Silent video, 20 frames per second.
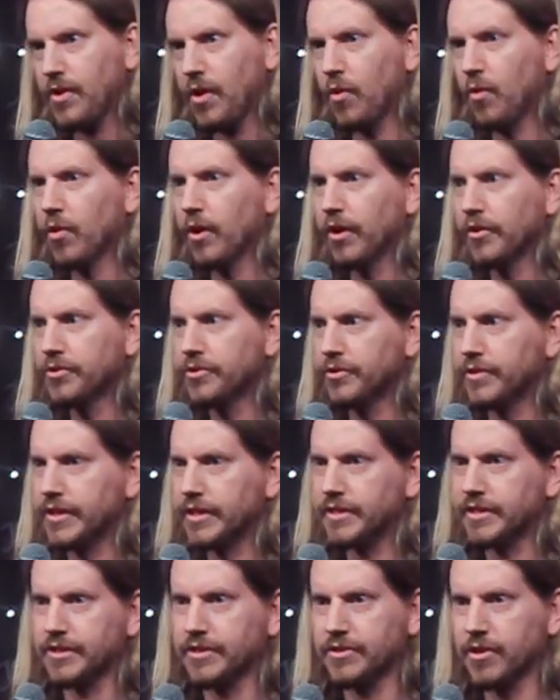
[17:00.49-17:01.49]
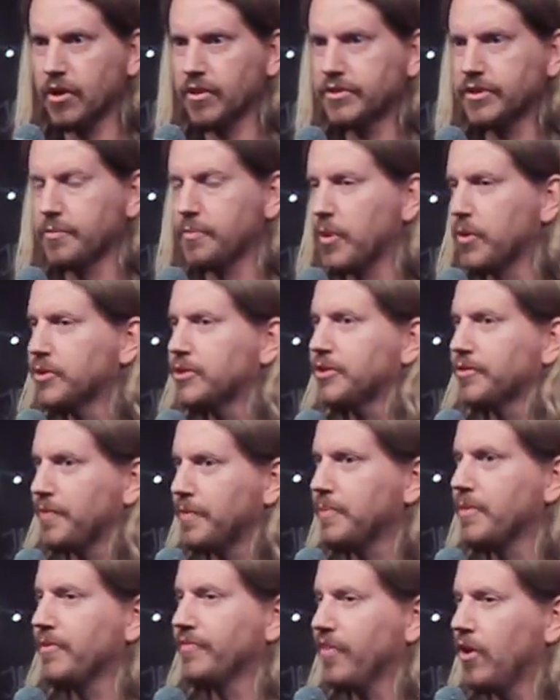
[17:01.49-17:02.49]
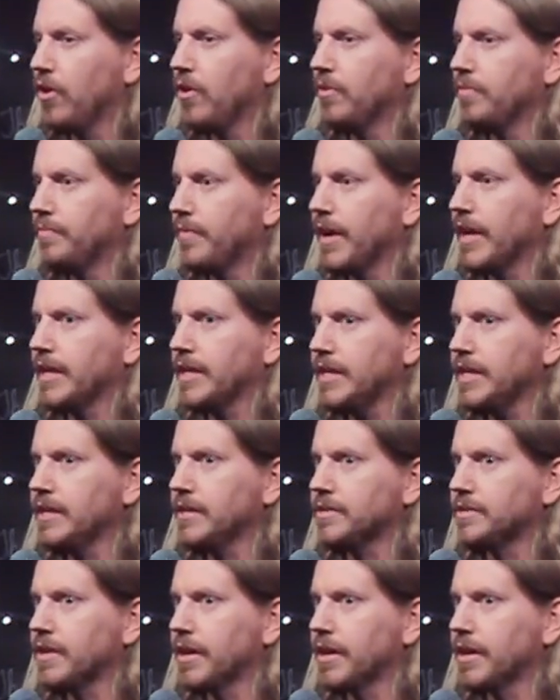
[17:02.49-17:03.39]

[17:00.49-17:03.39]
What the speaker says: Or I'll do this, is also, most of them involve my keys.